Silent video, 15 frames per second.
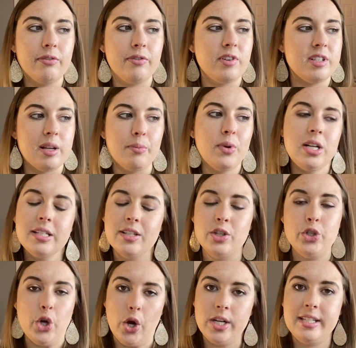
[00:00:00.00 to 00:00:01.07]
for some reason
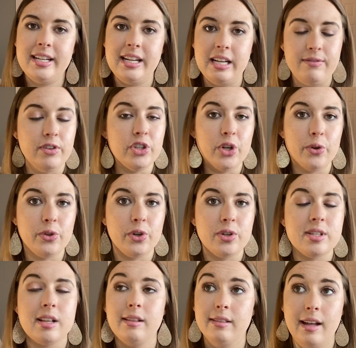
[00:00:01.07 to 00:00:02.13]
daunting, even though
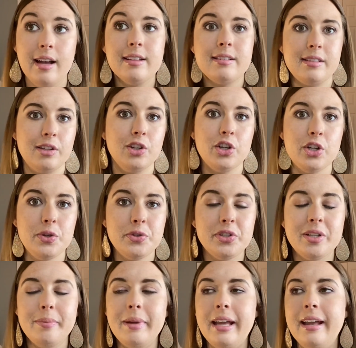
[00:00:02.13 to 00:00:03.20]
there's less than there used
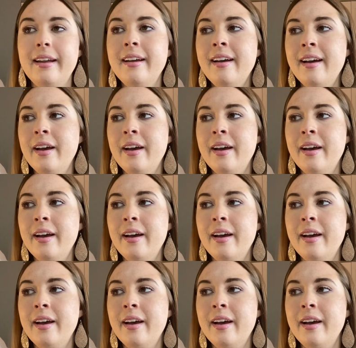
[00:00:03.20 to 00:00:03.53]
to be.